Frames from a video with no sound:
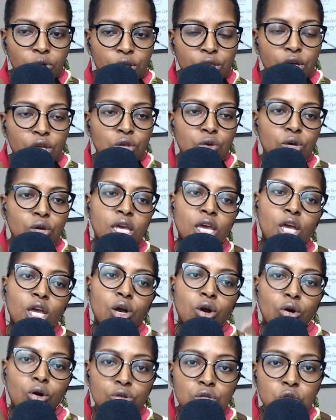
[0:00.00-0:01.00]
that you can
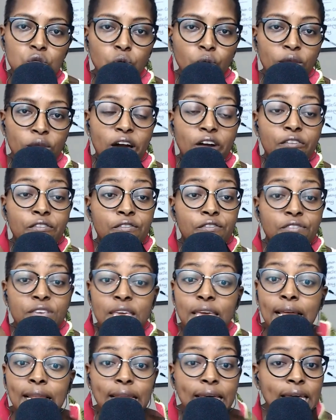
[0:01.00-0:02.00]
go to without
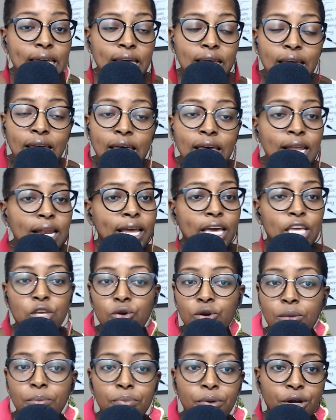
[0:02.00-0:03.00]
feeling like you're
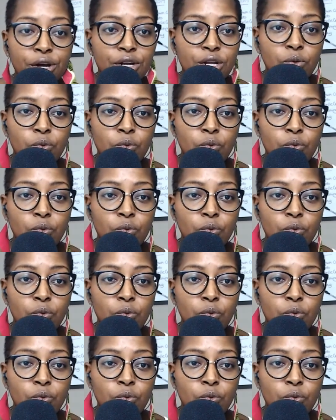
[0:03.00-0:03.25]
a burden,